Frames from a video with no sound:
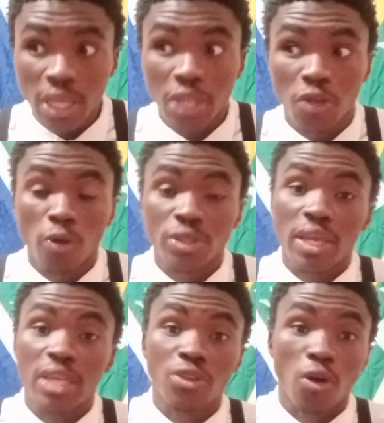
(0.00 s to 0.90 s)
It goes
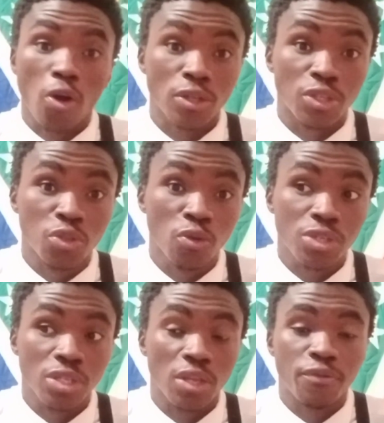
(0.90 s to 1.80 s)
against our
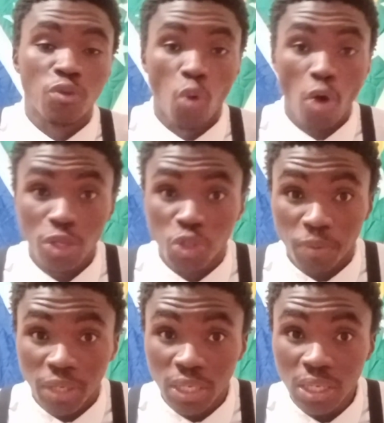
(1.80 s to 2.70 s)
constitution if you were to
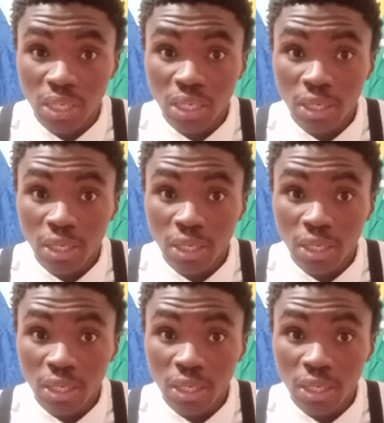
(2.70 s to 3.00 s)
be.